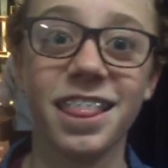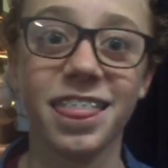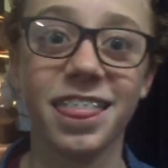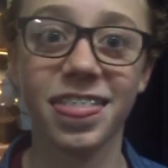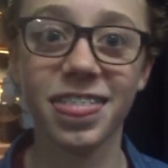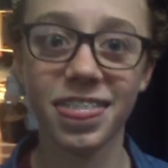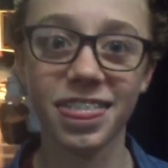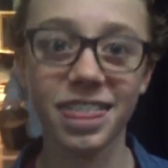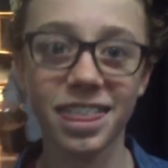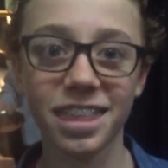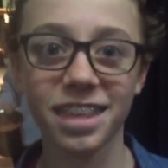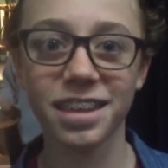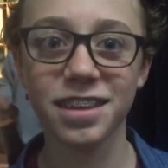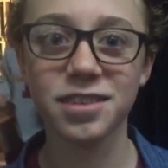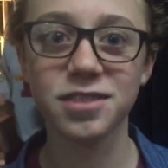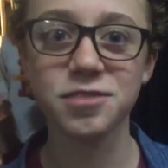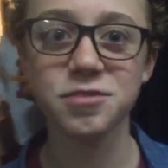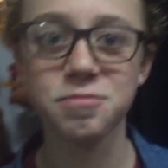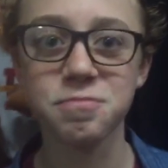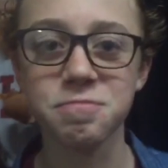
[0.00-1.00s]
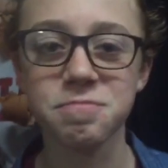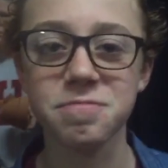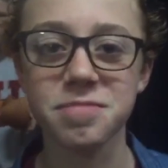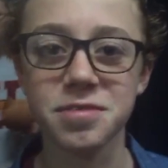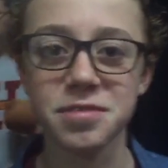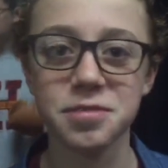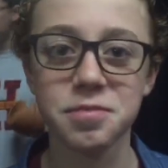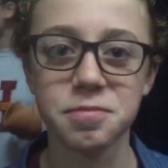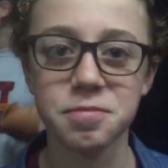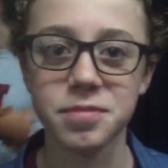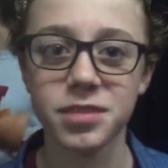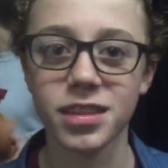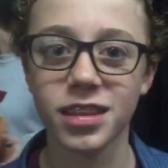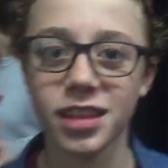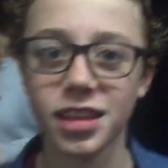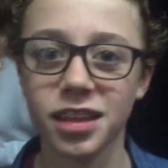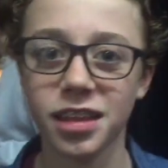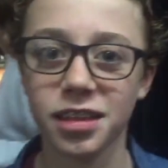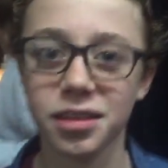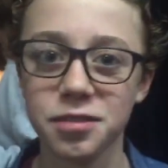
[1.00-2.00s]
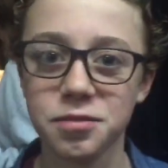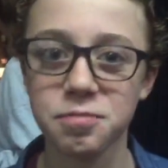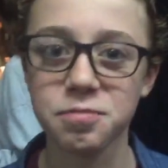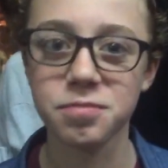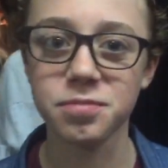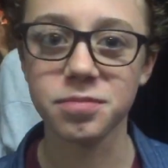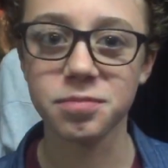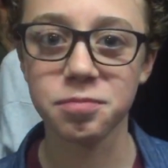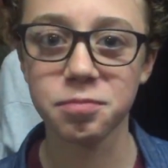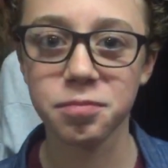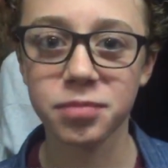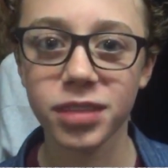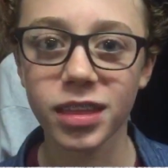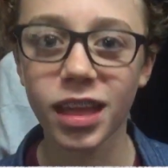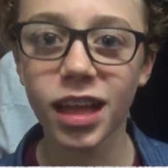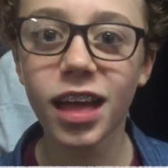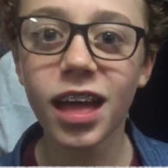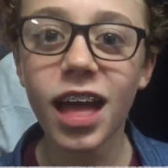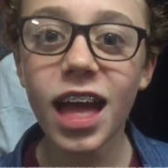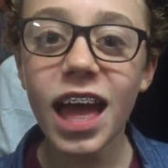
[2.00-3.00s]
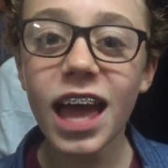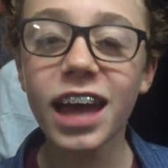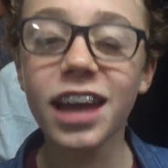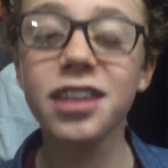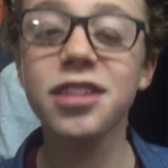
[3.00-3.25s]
Zach Rapp is a freshman. We'll so, Zach, how was your first show at Haverford been?